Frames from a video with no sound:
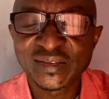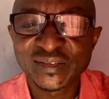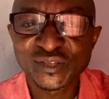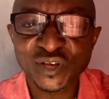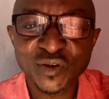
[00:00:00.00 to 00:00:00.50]

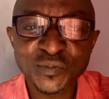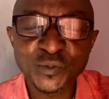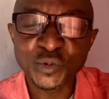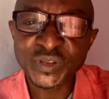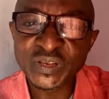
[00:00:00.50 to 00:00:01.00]
Some
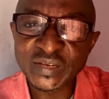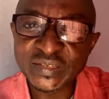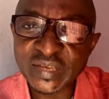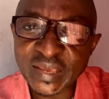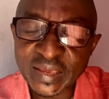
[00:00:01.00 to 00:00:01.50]
within a
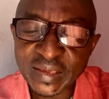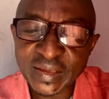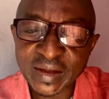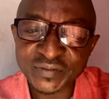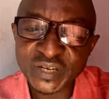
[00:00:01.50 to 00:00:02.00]
day
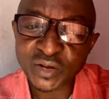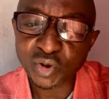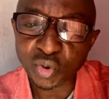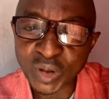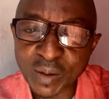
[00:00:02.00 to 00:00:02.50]
after a
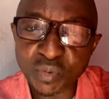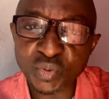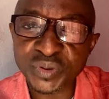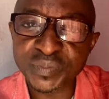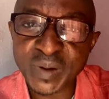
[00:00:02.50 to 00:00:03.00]
collab
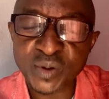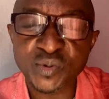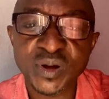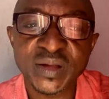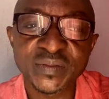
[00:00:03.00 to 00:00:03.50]
with
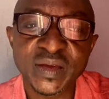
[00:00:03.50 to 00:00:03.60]
Marwa,